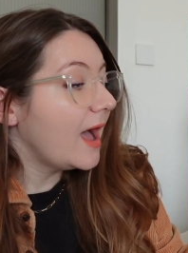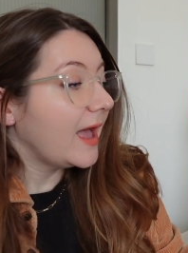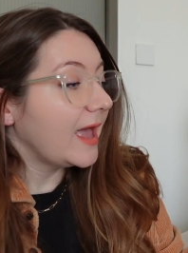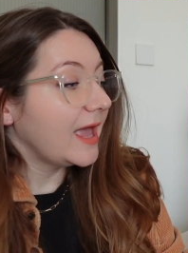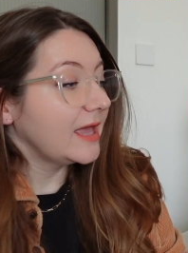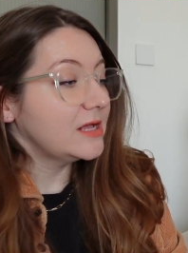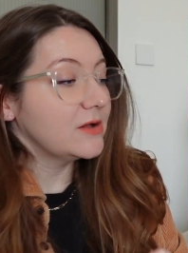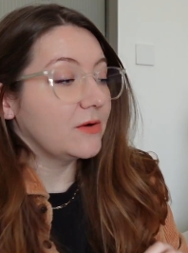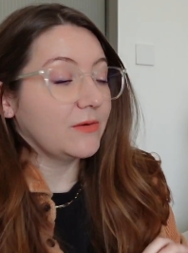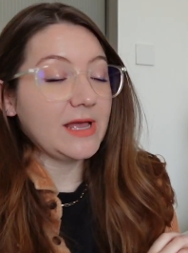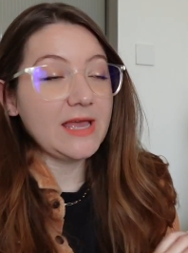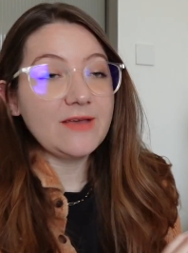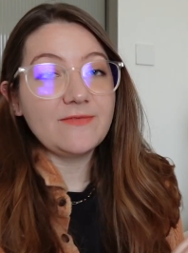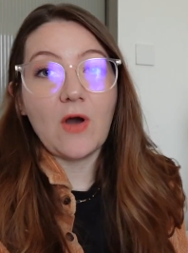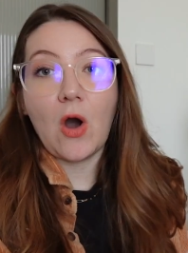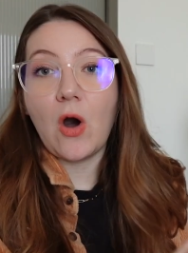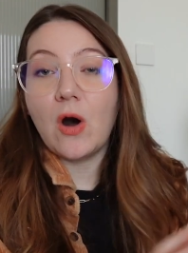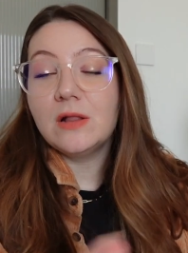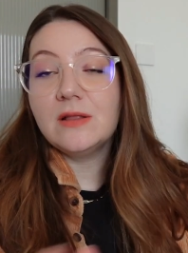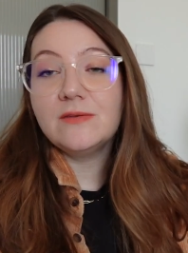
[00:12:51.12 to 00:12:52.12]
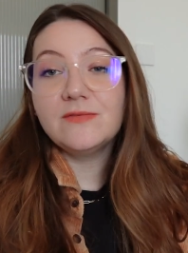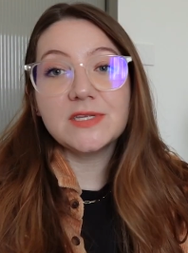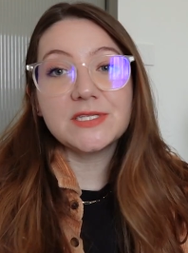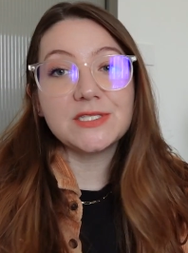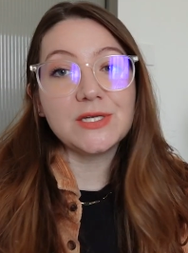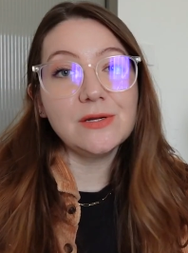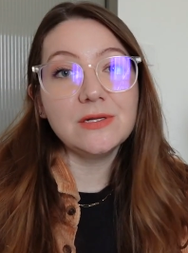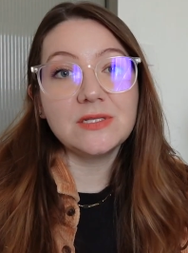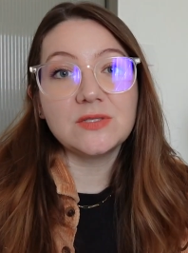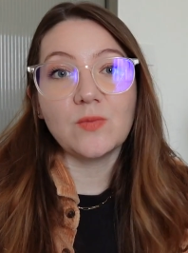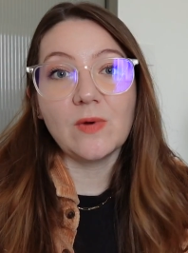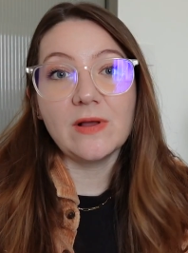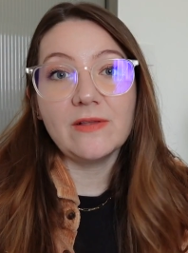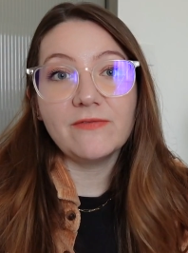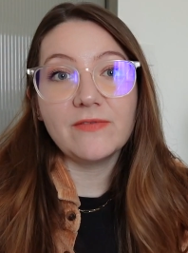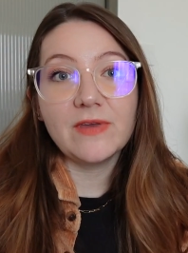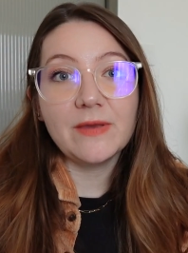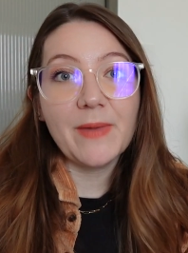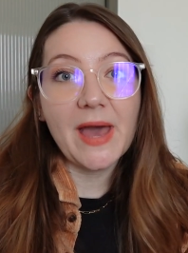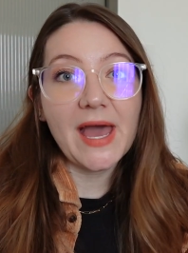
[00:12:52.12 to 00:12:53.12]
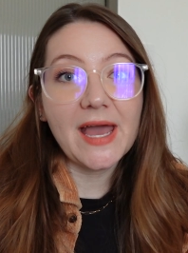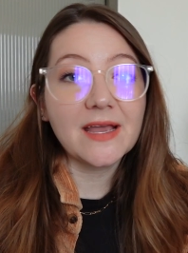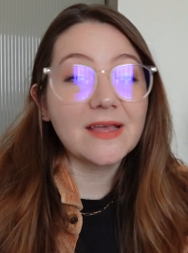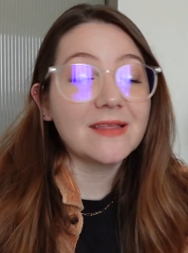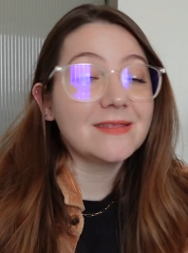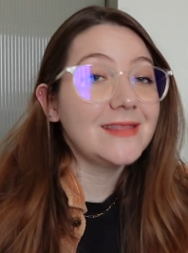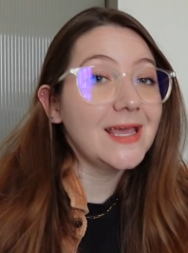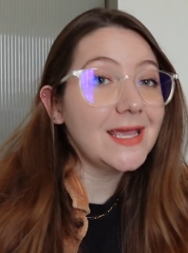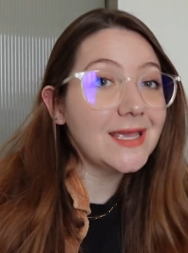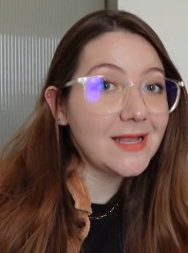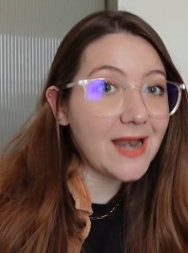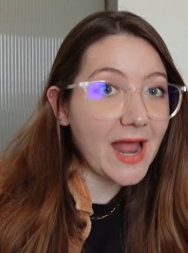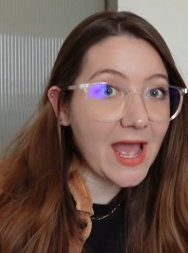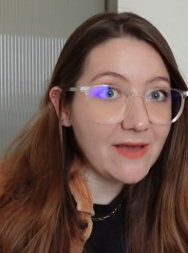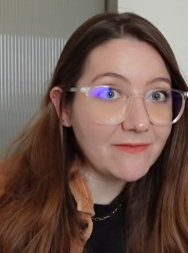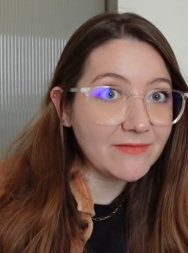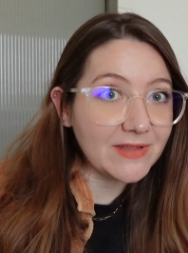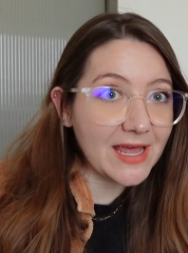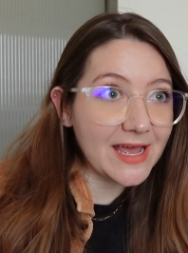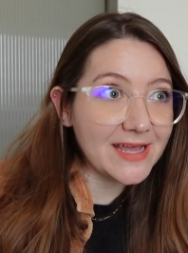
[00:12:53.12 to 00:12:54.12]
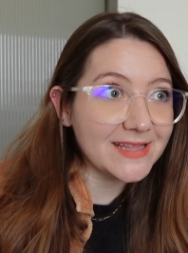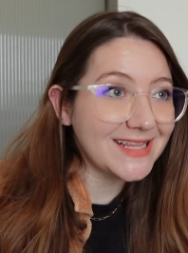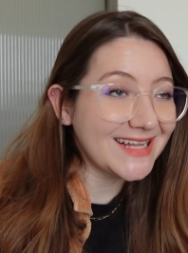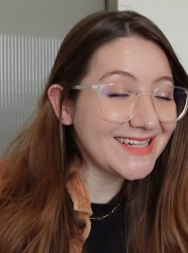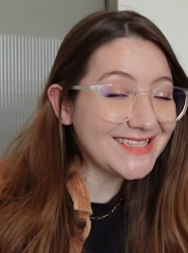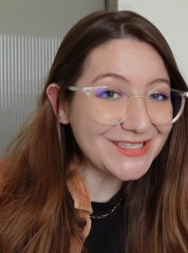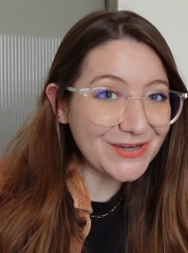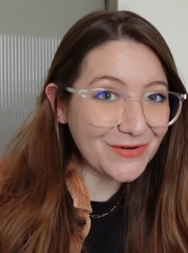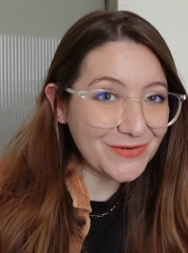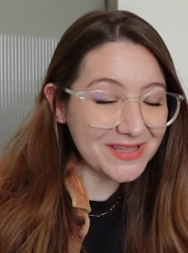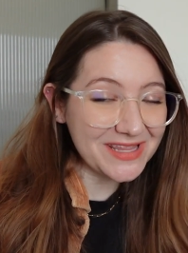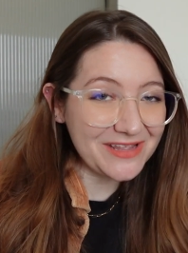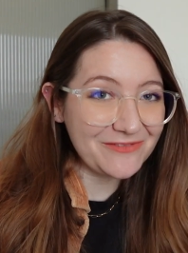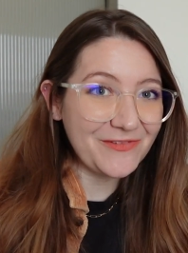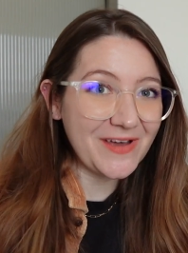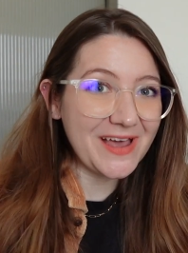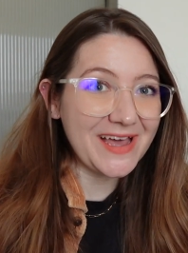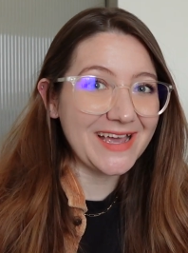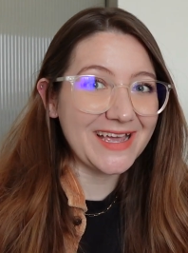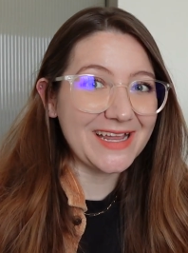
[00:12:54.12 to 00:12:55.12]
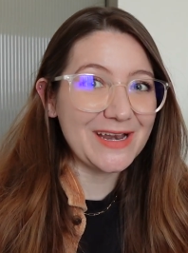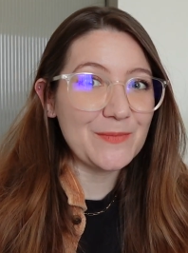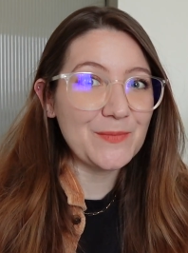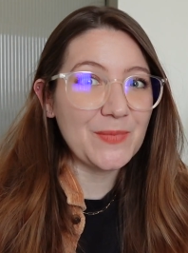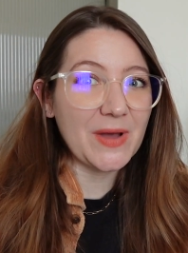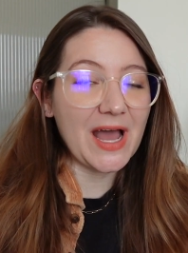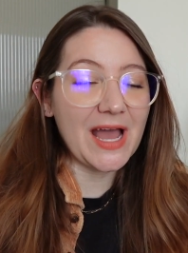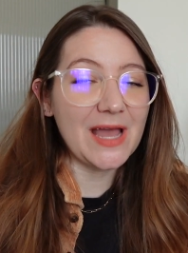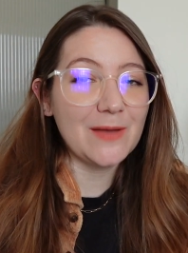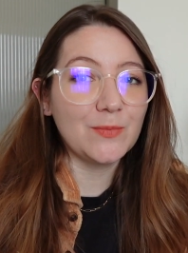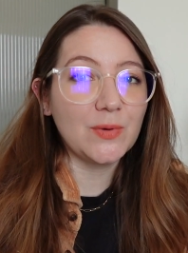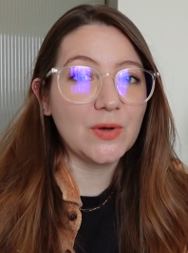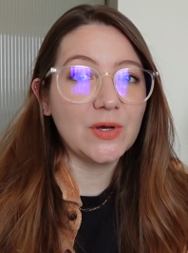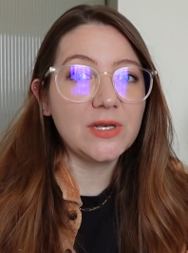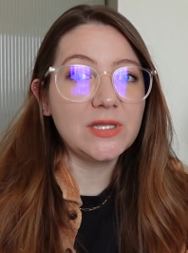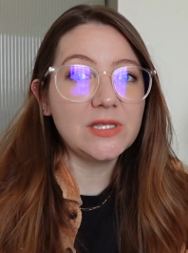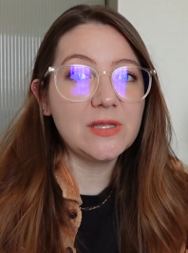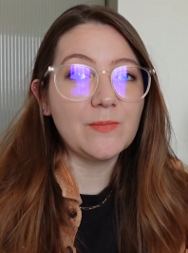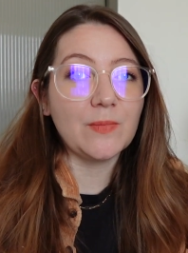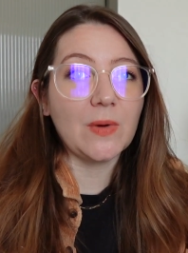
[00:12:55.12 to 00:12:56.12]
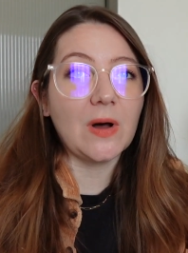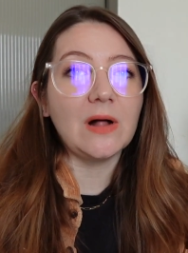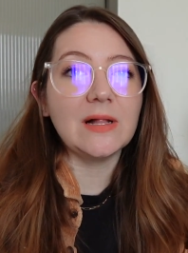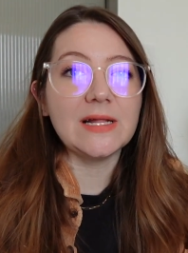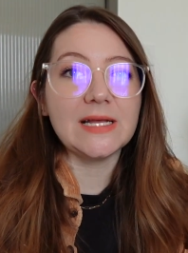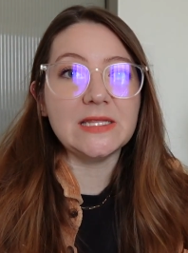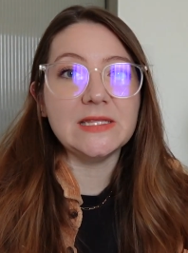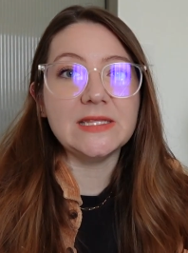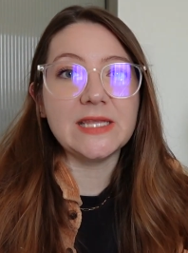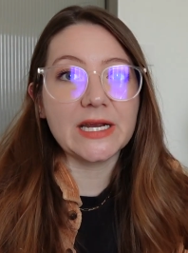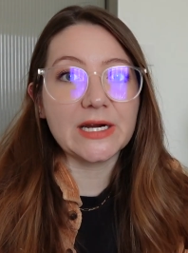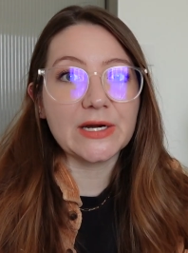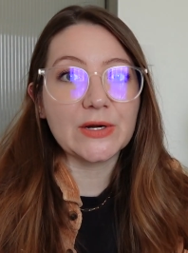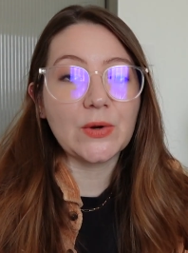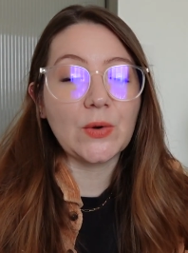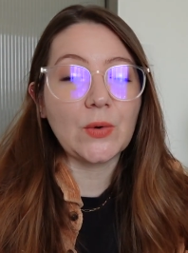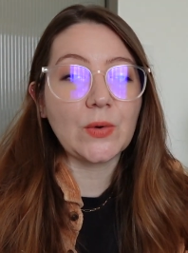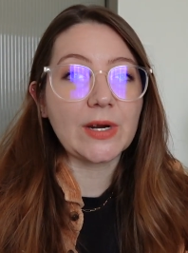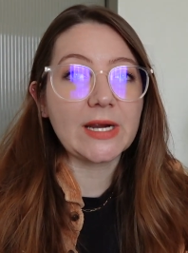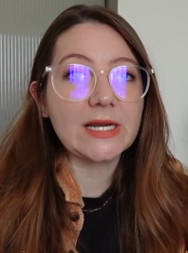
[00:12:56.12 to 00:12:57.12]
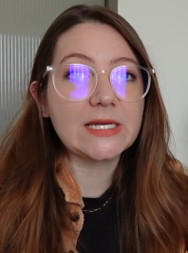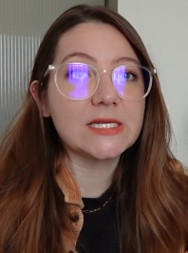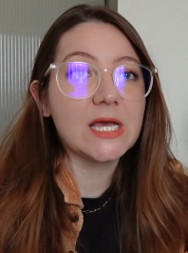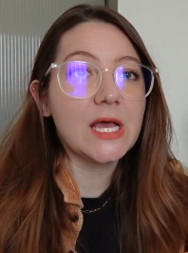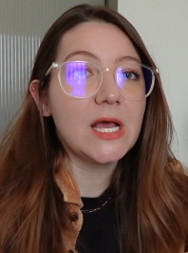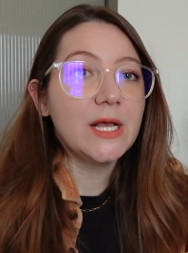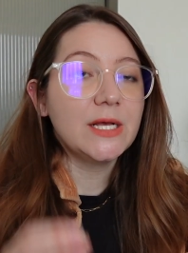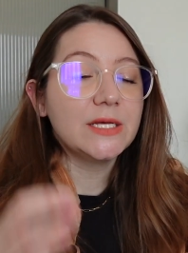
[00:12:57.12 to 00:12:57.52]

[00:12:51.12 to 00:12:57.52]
if all of the students want feedback, they can have that. That's totally fine, but I put the ball in their court.